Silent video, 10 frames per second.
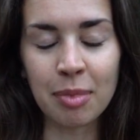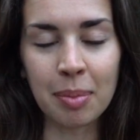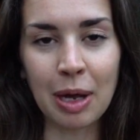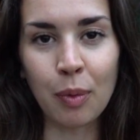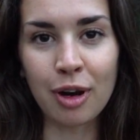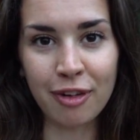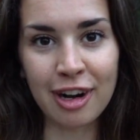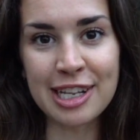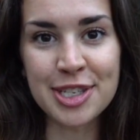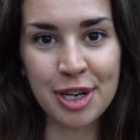but by one of our
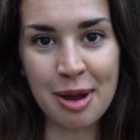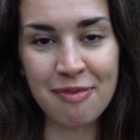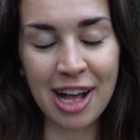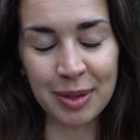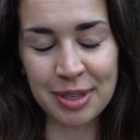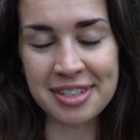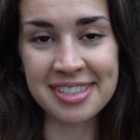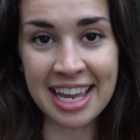Instagram followers.